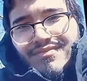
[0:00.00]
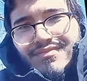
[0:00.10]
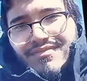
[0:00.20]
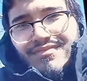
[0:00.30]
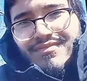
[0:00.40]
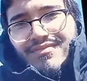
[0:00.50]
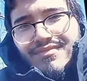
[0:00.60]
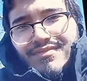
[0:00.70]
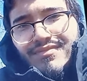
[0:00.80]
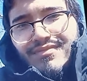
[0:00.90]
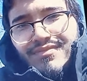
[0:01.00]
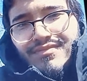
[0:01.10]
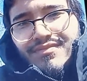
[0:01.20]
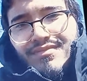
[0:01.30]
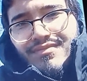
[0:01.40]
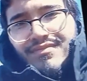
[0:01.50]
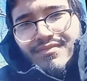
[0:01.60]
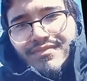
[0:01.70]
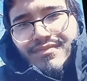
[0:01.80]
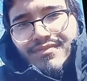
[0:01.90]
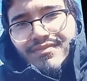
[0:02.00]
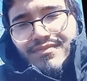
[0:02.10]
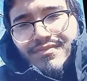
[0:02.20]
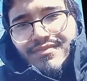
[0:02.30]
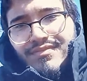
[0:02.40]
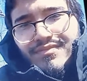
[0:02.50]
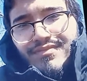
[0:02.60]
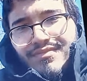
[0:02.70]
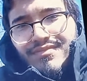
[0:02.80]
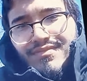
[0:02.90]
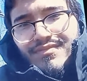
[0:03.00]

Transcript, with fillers: Odysee, uh, um, um,